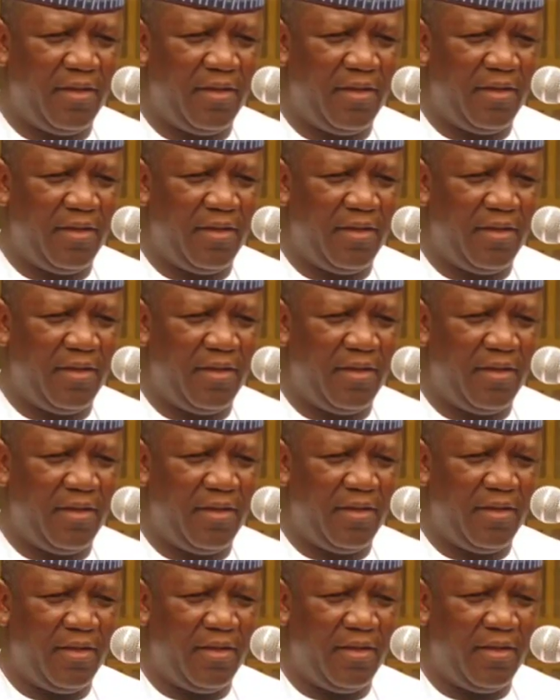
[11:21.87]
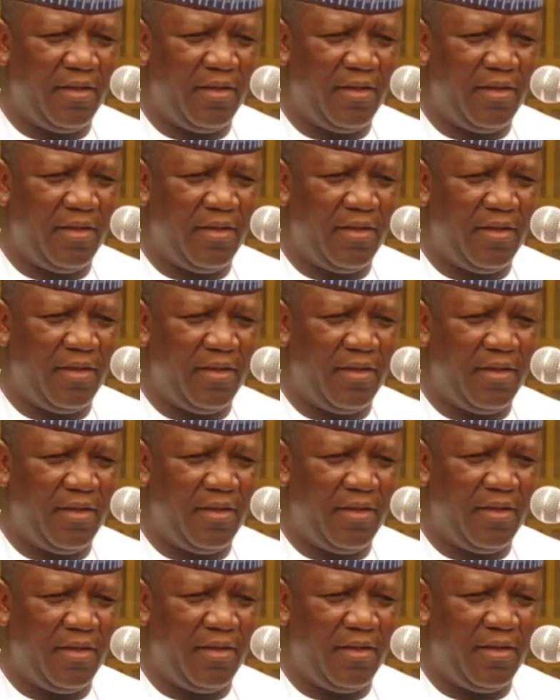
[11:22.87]

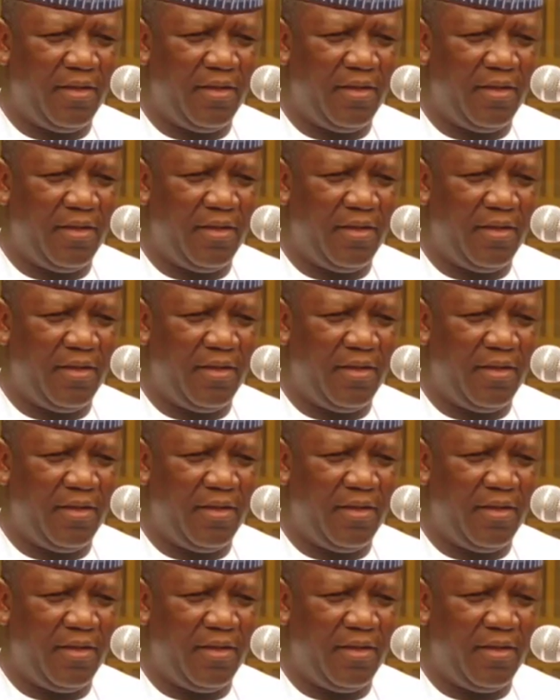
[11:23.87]
Nobody speaks.